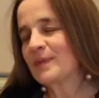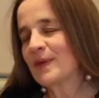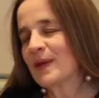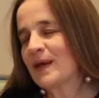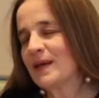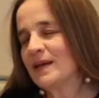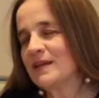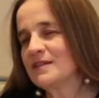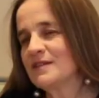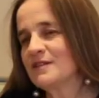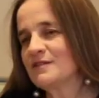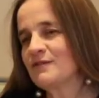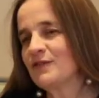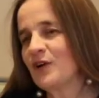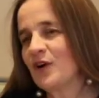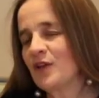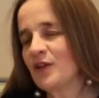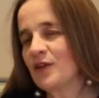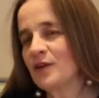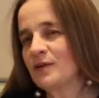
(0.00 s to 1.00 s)
His
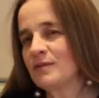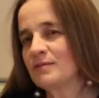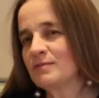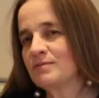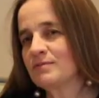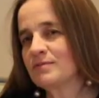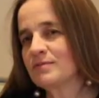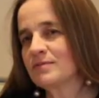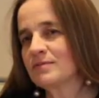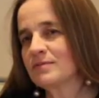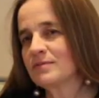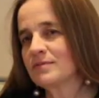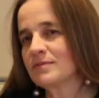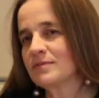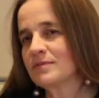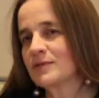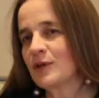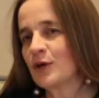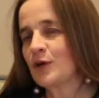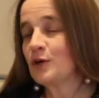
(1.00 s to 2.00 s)
father
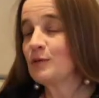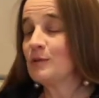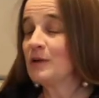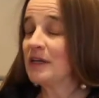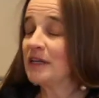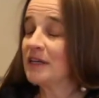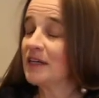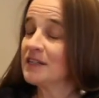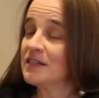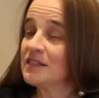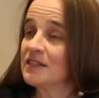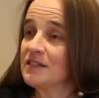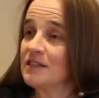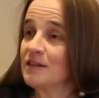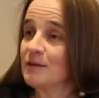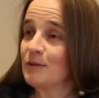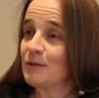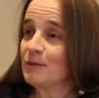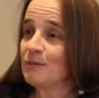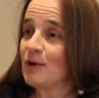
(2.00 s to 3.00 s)
humiliated
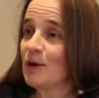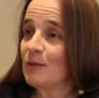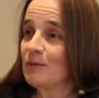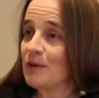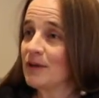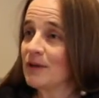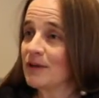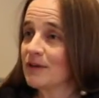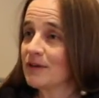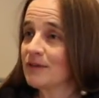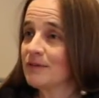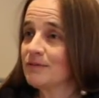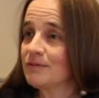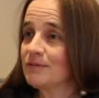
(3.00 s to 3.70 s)
him in public